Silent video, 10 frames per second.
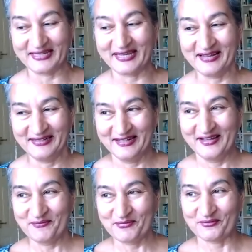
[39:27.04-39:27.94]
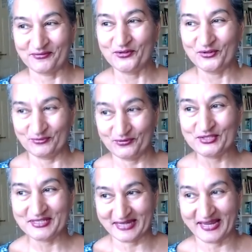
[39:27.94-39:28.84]
yeah. But for
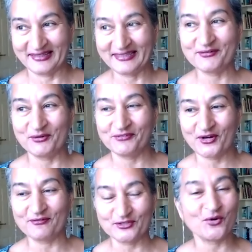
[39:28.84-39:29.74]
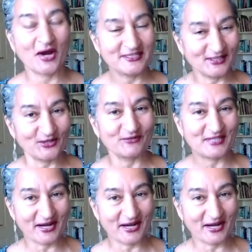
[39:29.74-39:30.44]
today, I think we've covered quite a lot of